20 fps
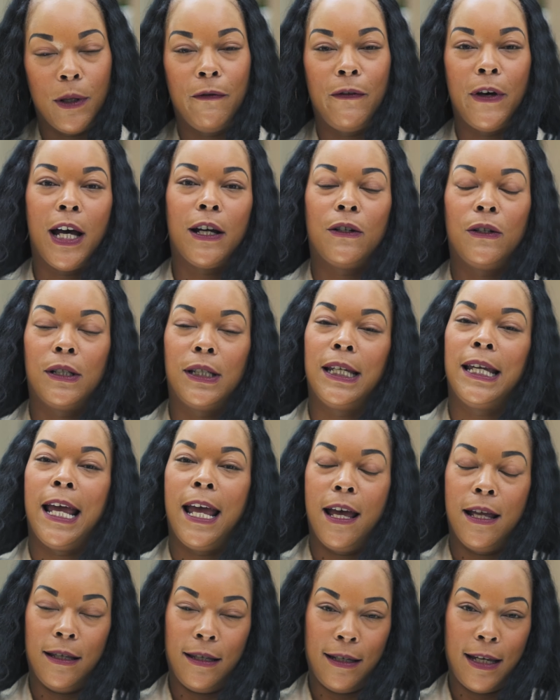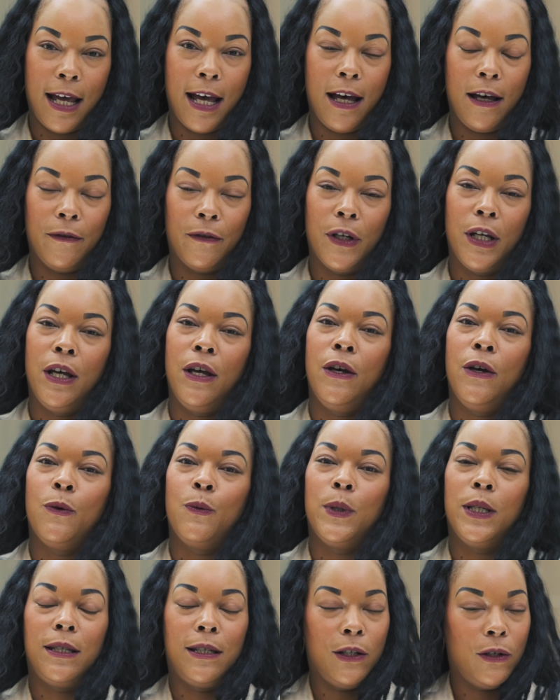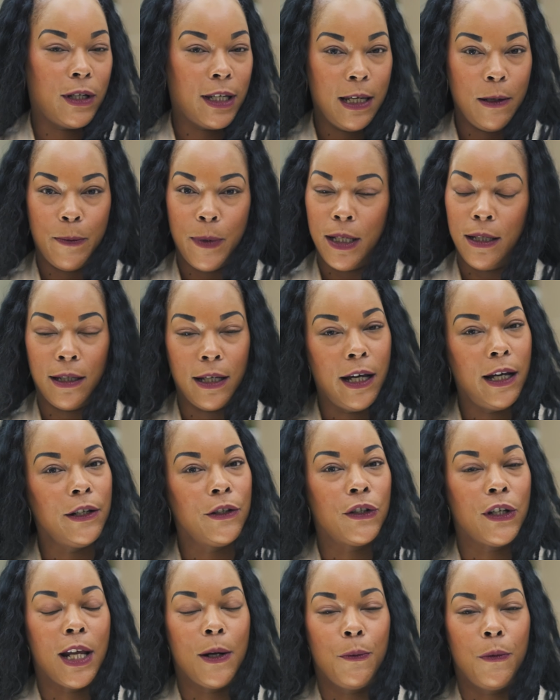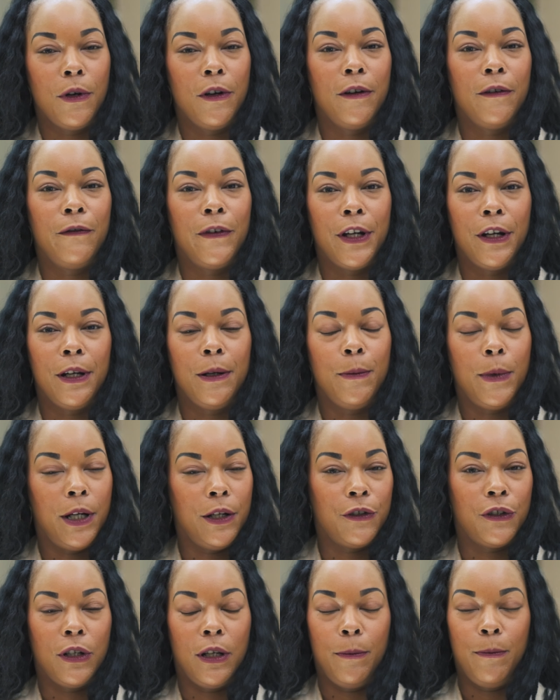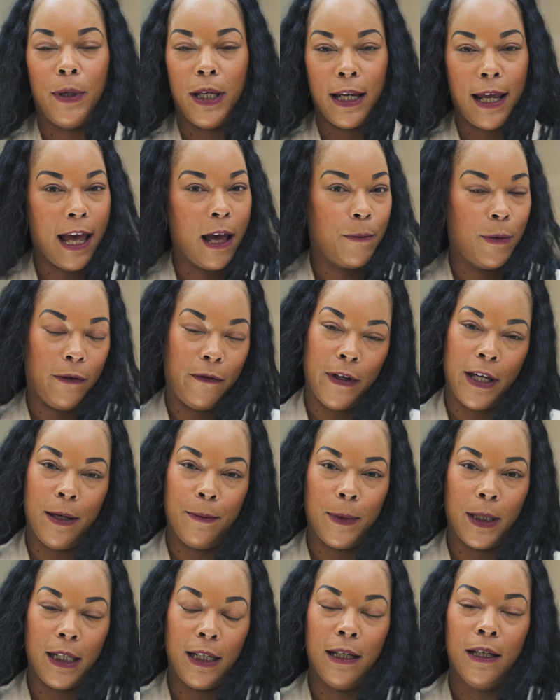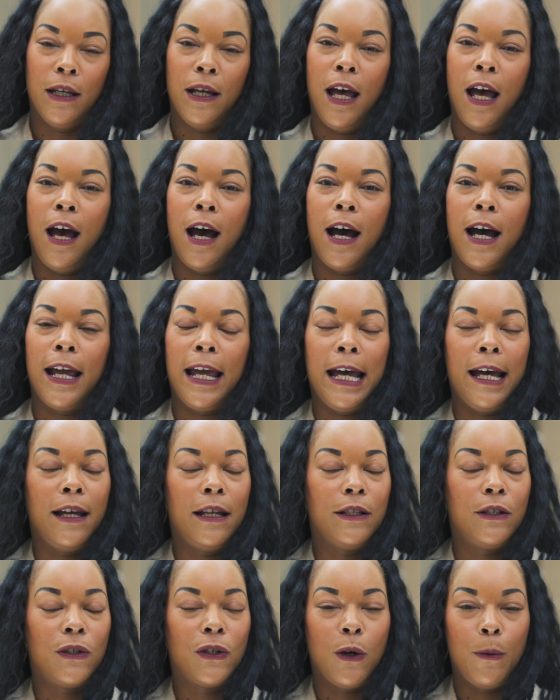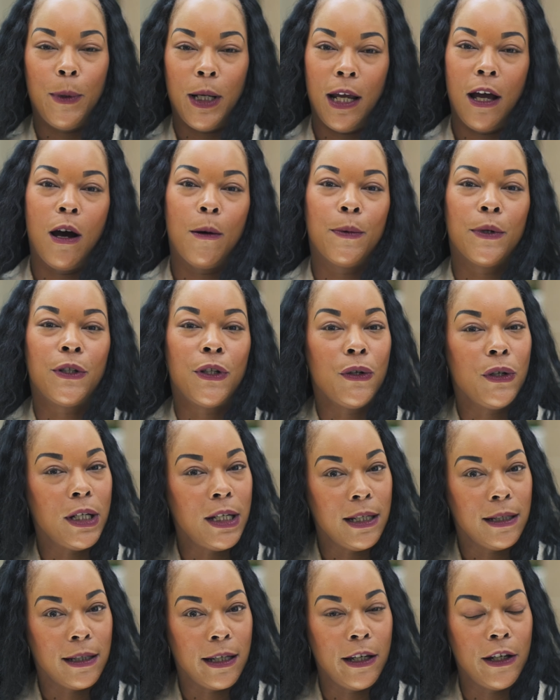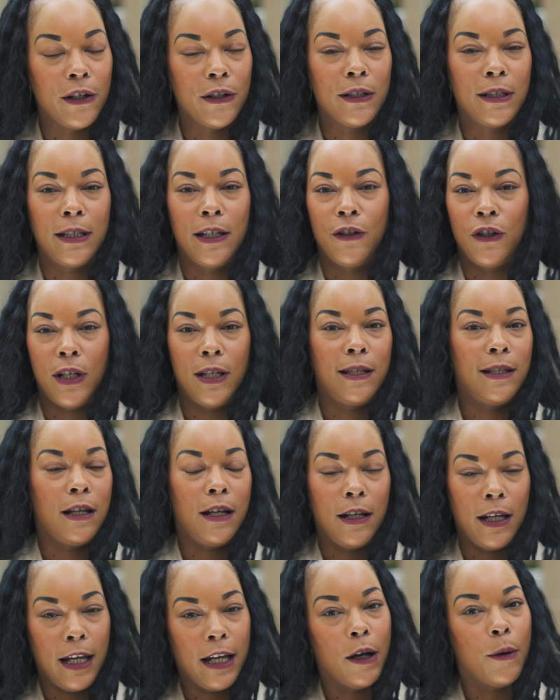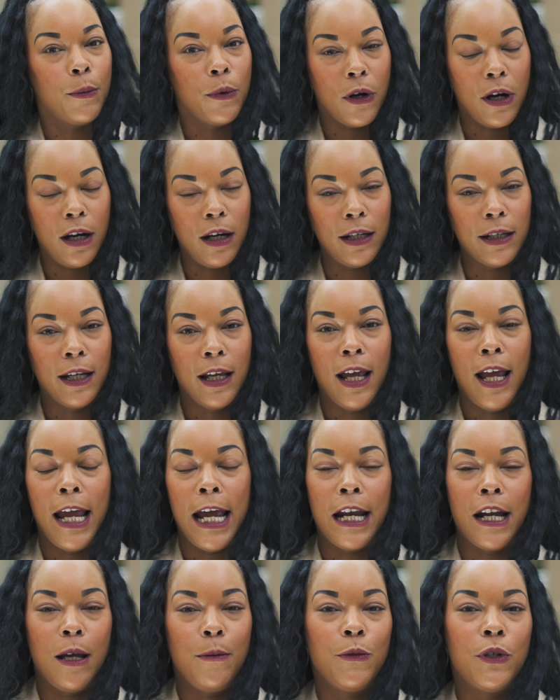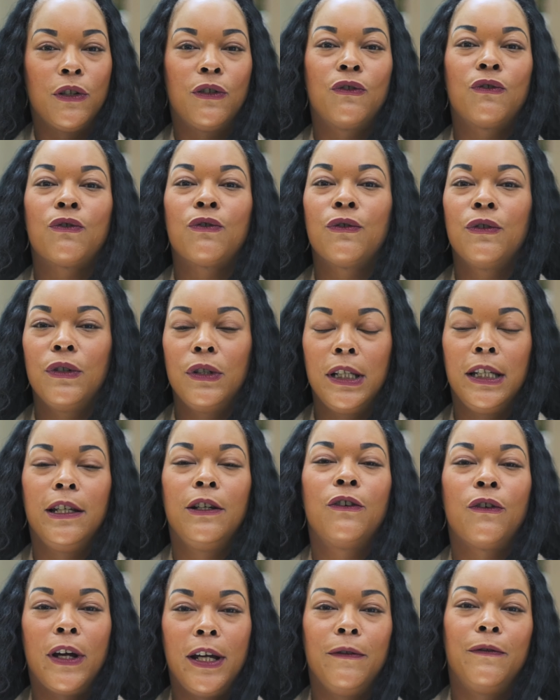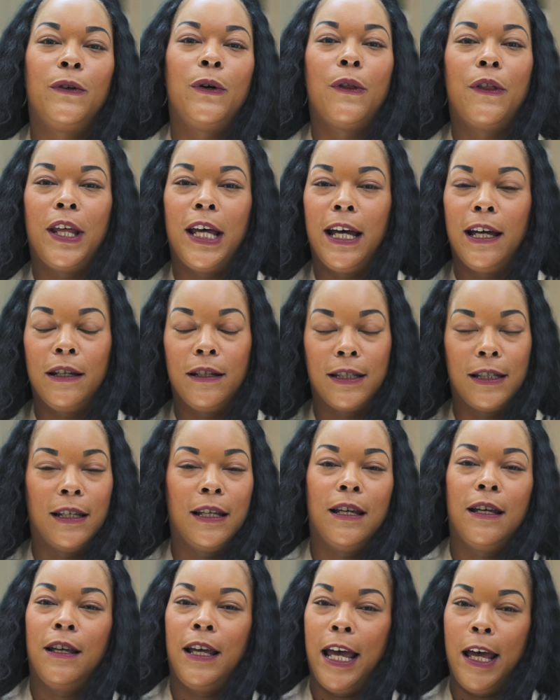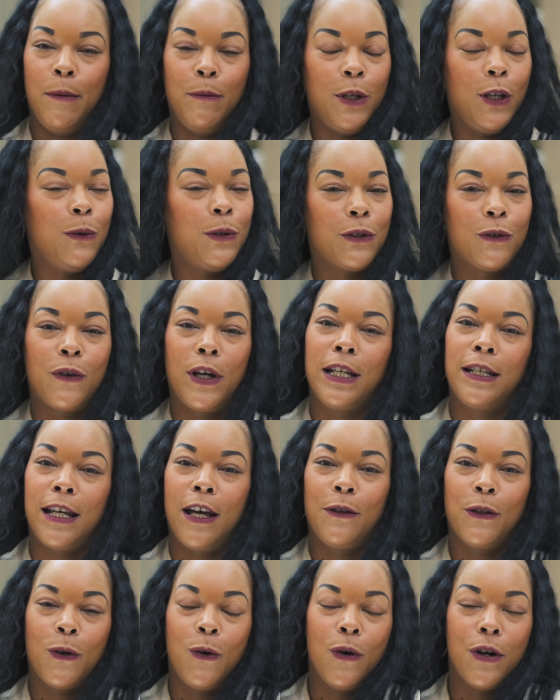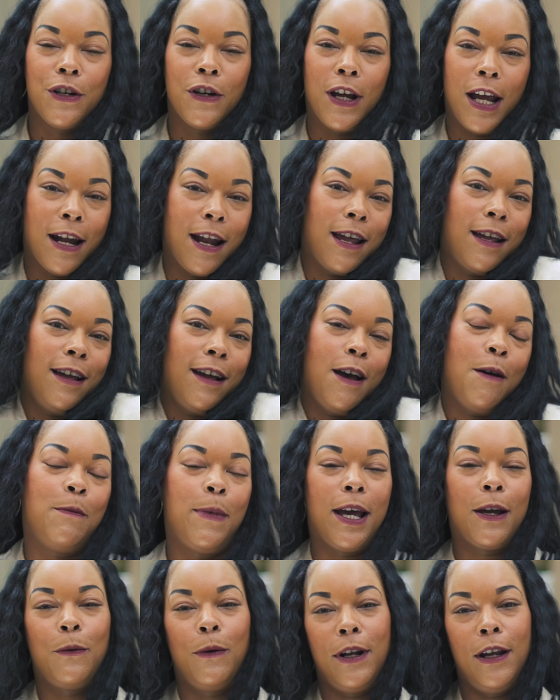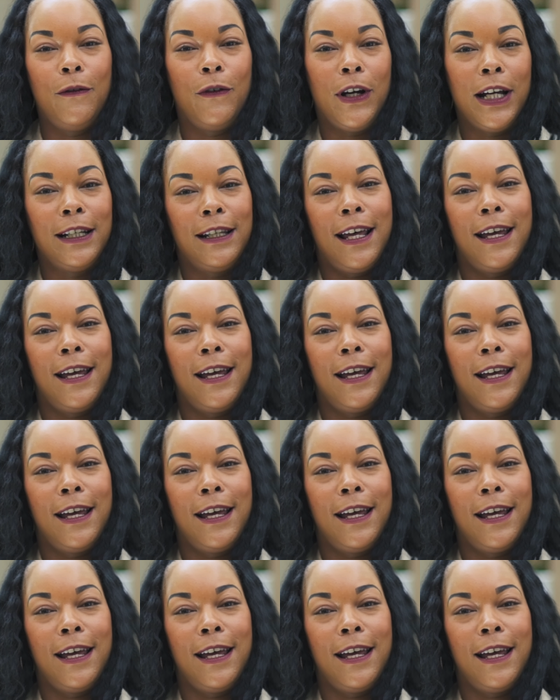with faculty and staff. We still keep in touch and we're very much a big happy family. I had so many opportunities here such as studying abroad and I'm just truly grateful that MU is right down the corner and I can come back whenever I'd